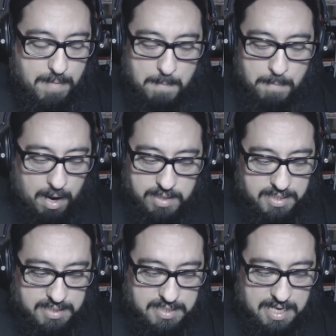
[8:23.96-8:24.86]

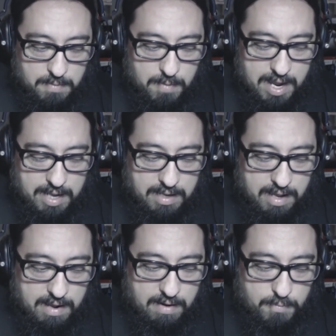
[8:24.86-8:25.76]
unboxings anyway
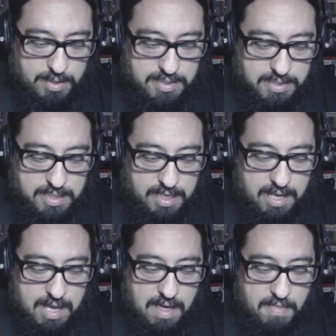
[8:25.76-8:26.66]
recently